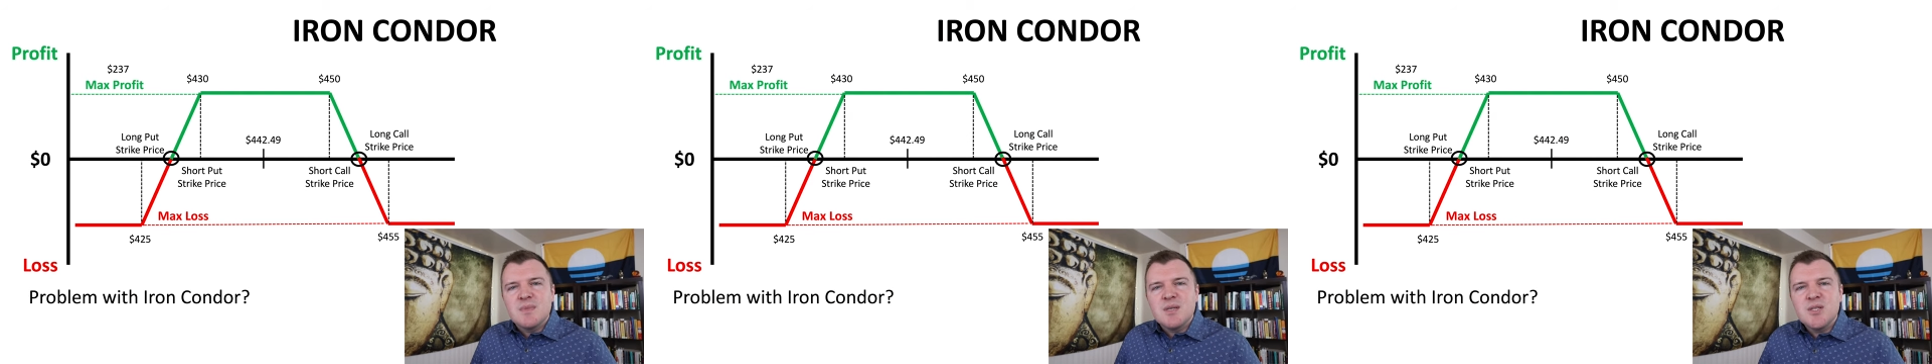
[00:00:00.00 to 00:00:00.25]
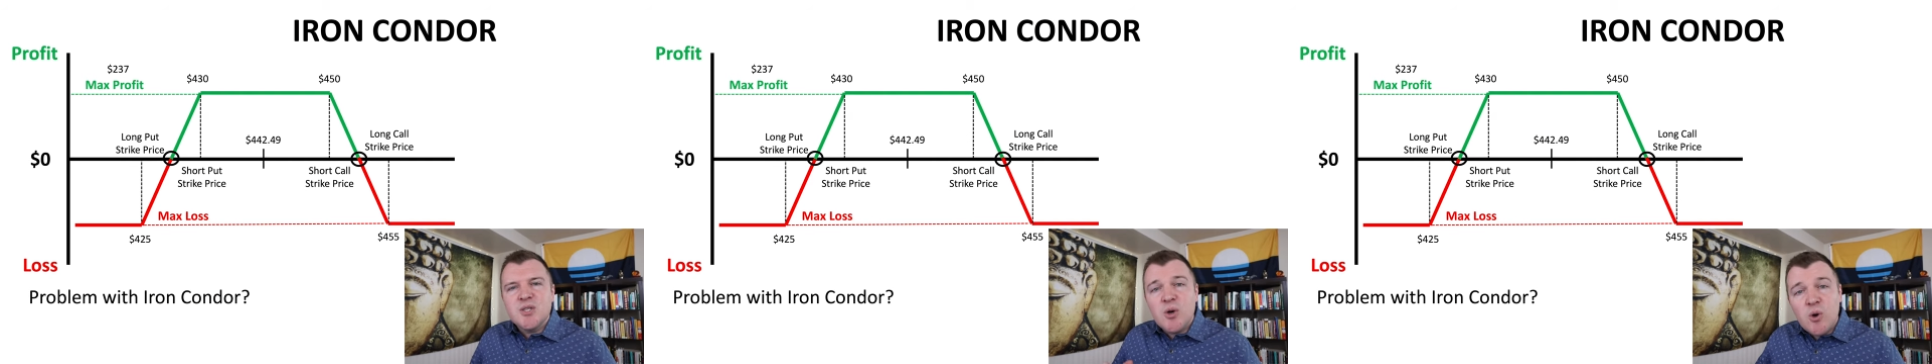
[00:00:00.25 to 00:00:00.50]

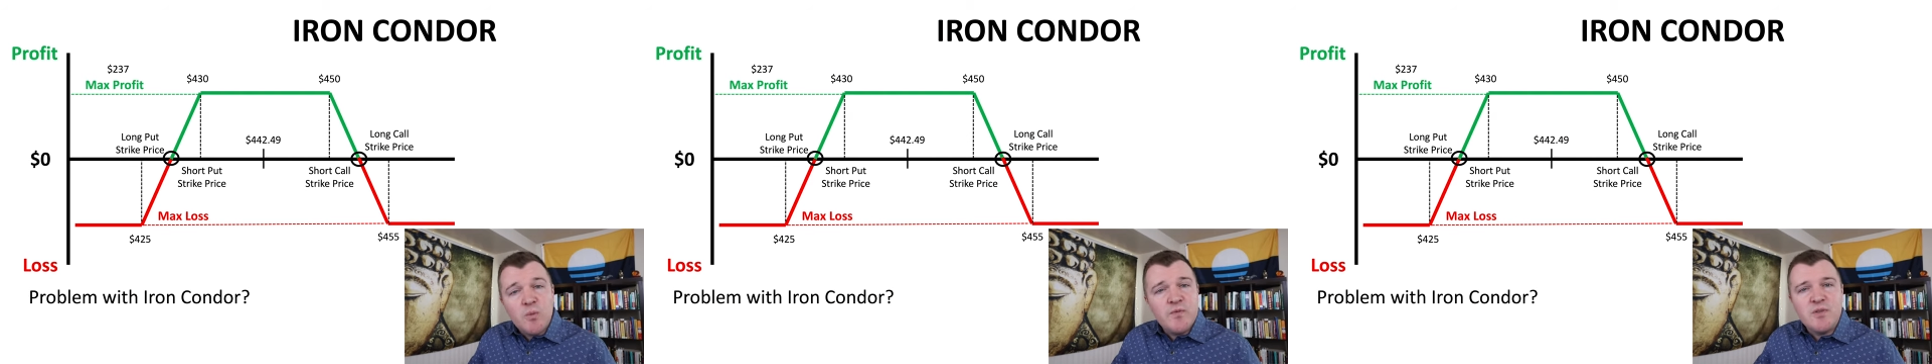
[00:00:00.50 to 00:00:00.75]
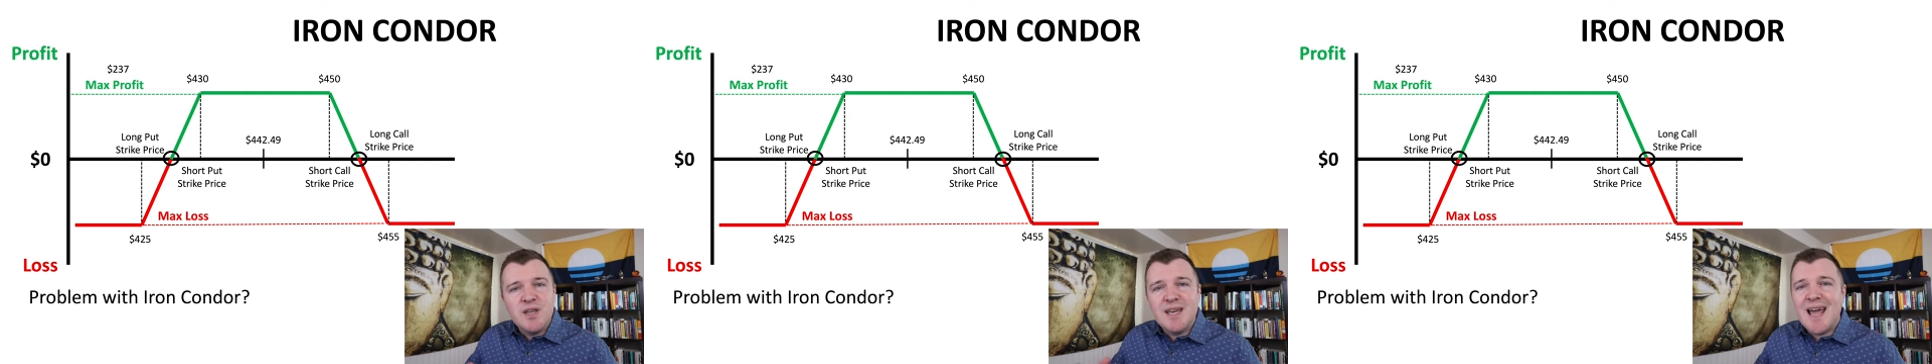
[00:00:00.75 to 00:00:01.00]
So
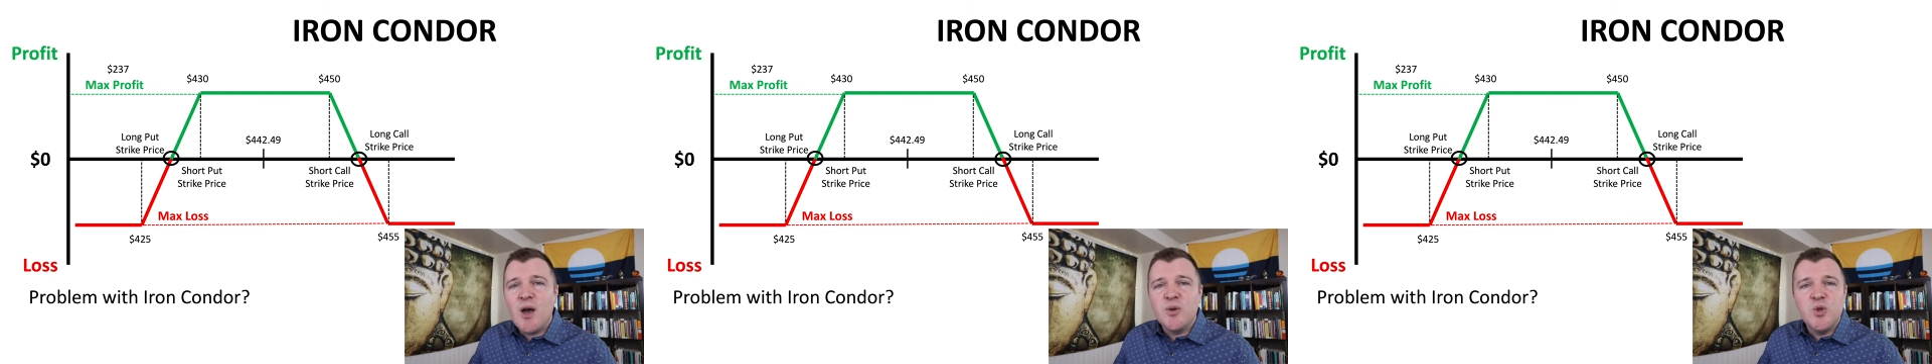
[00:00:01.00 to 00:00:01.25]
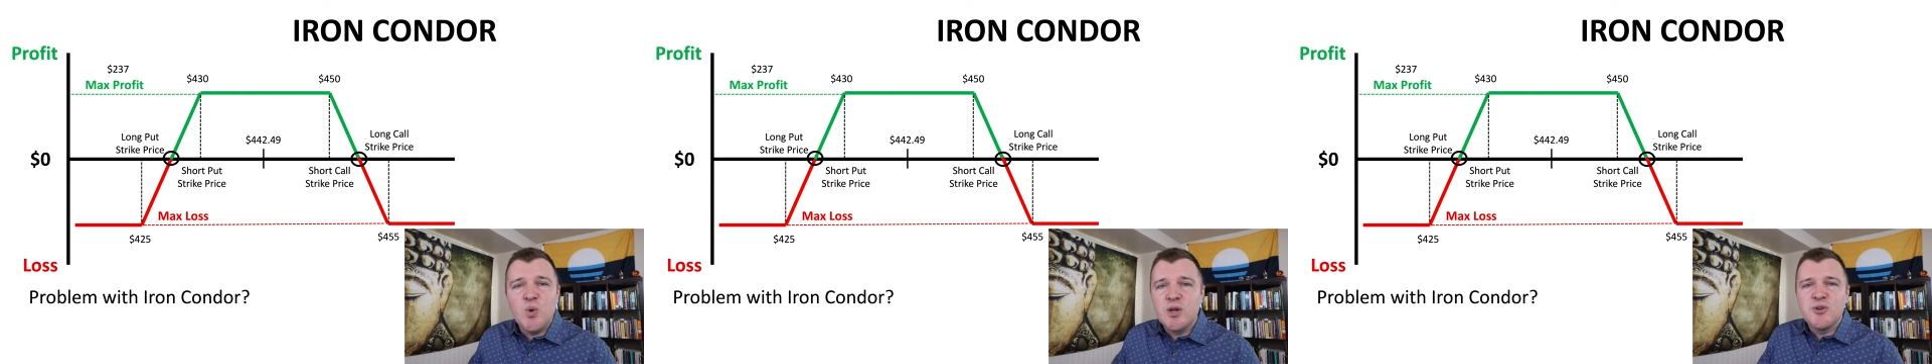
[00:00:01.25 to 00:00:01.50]
hopefully now
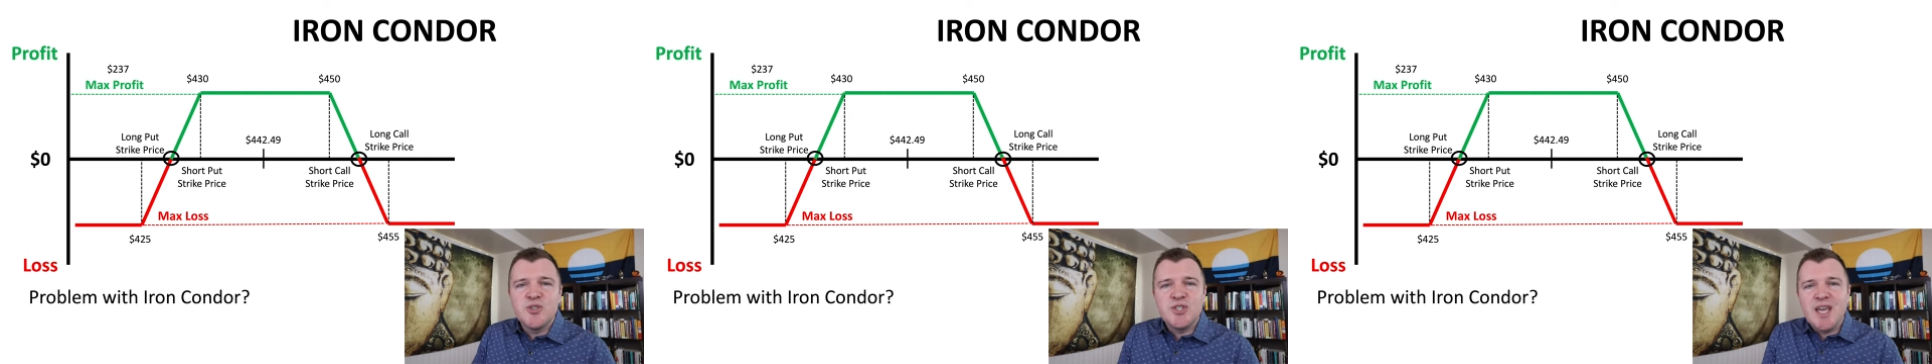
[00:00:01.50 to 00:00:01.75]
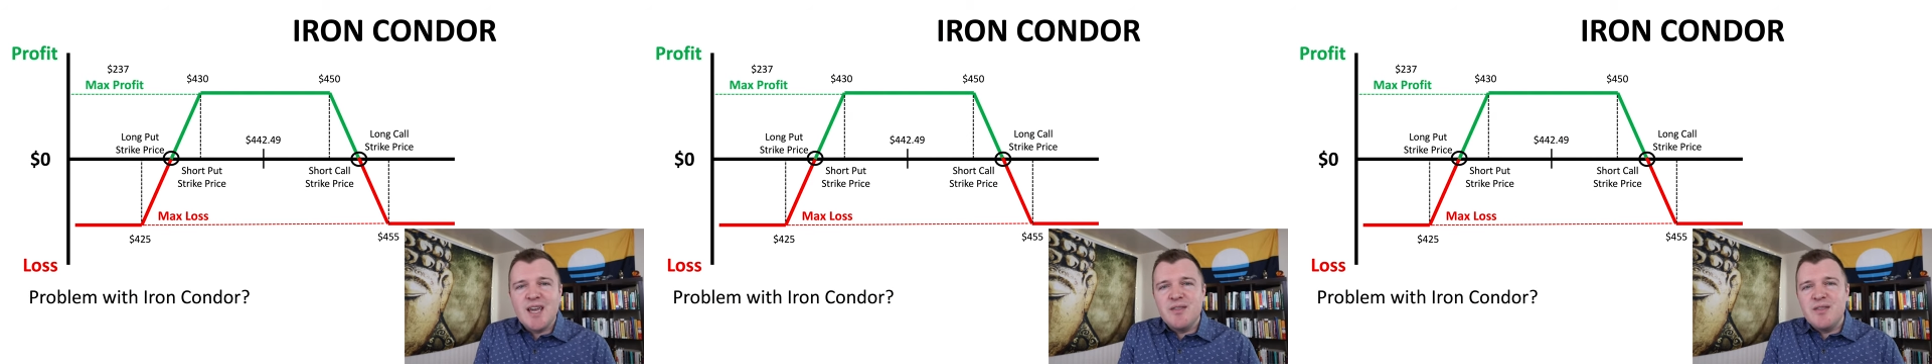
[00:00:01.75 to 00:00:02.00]
you
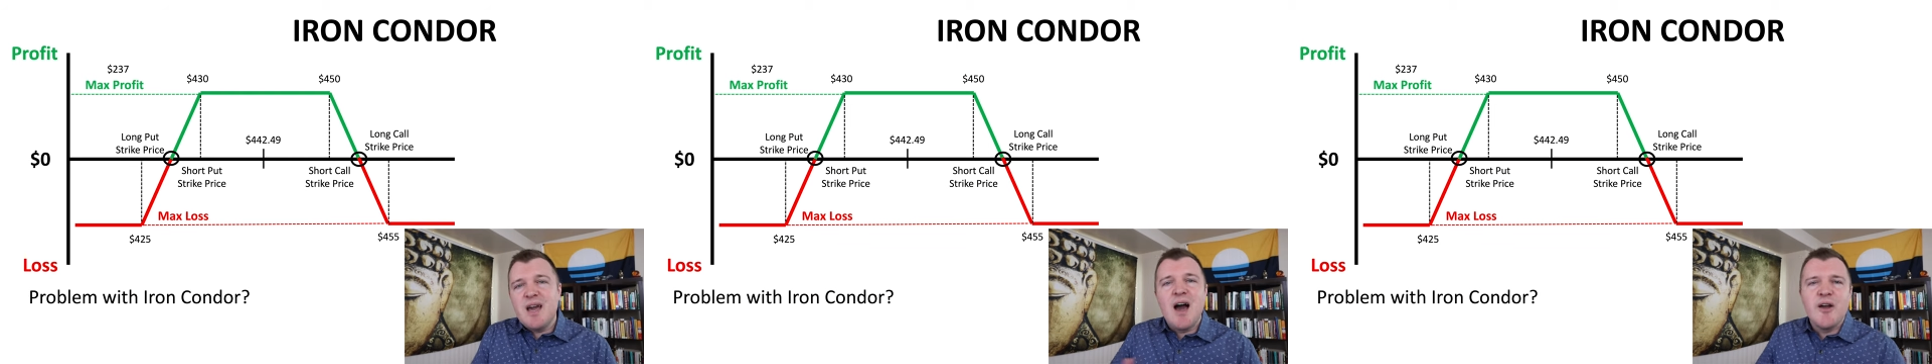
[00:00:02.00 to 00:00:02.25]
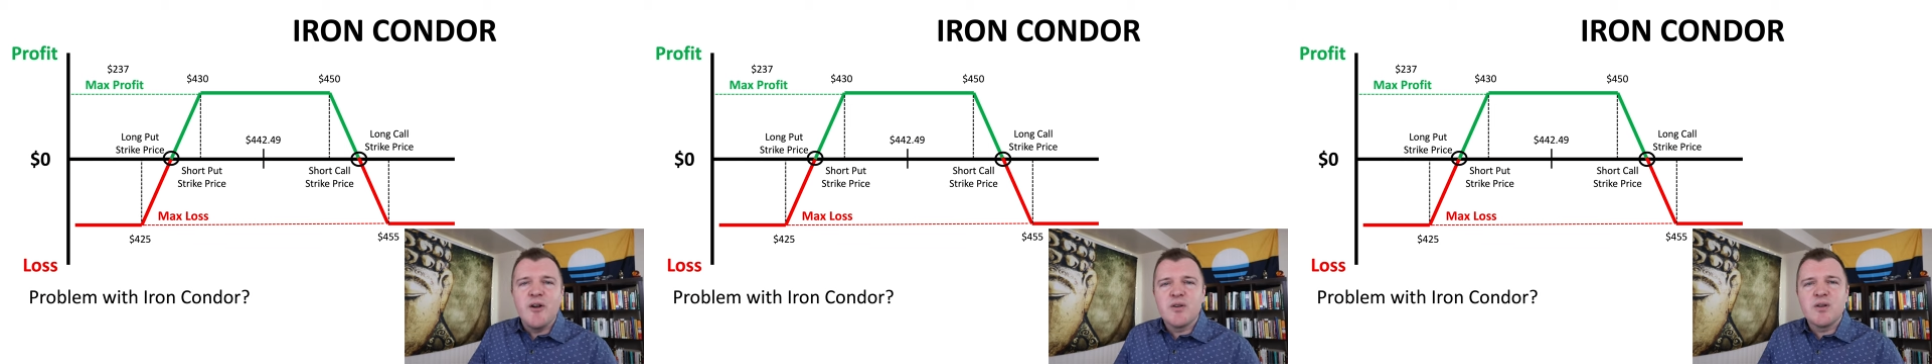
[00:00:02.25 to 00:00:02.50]
understand the
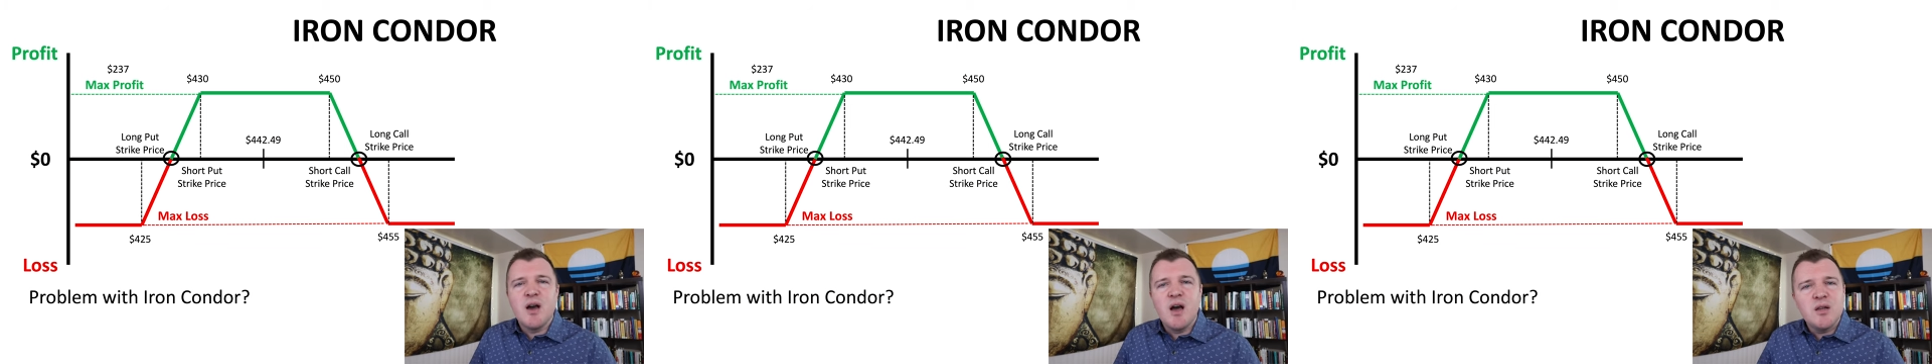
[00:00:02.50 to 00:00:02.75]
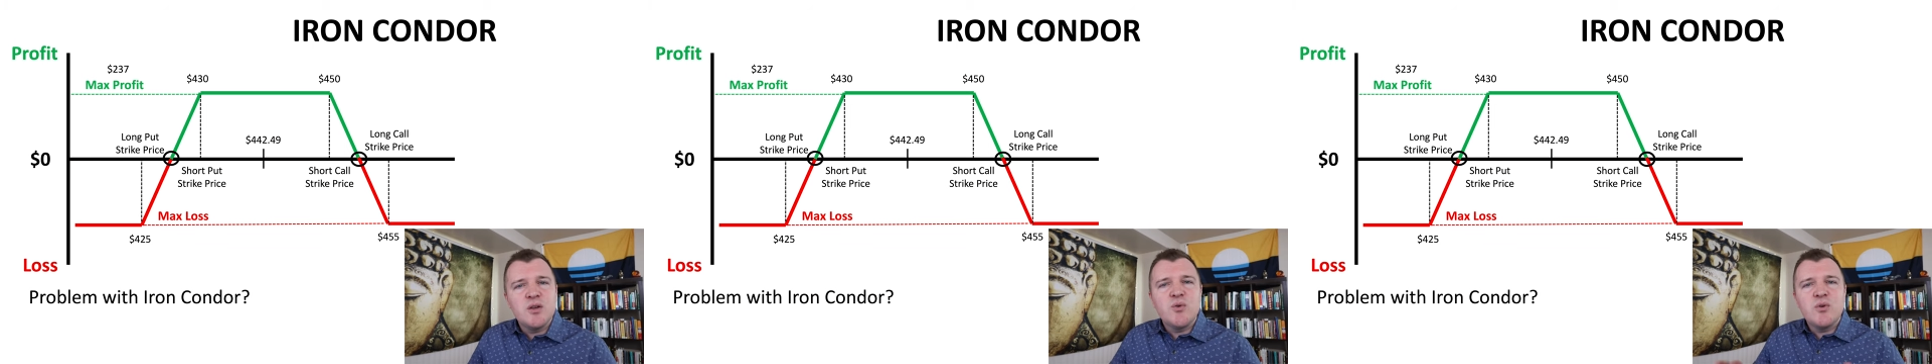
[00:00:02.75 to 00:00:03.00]
iron
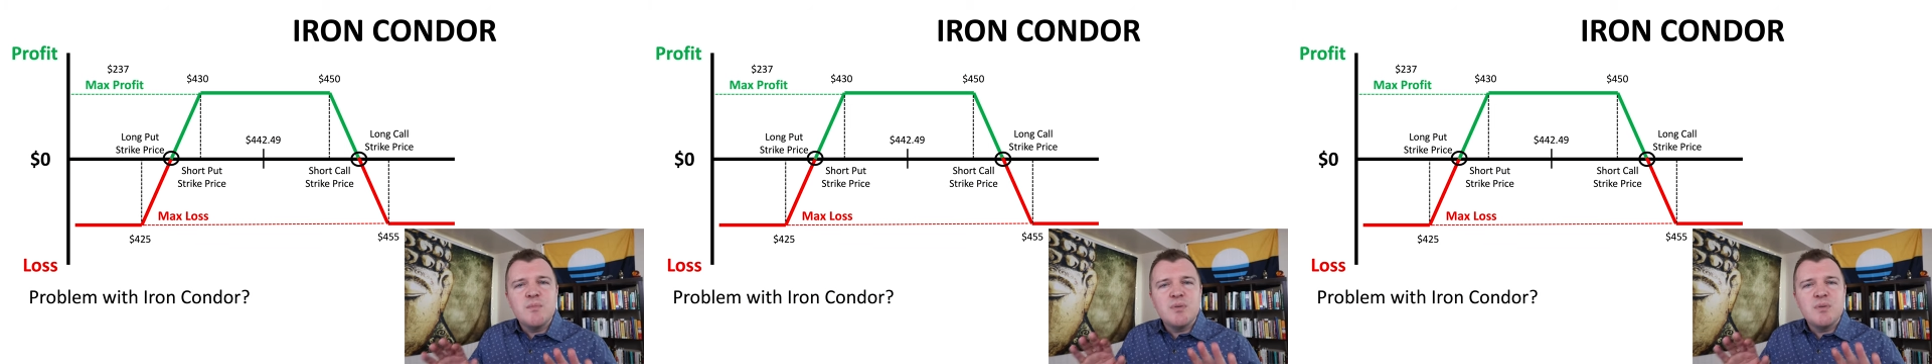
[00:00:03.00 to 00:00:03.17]
condor,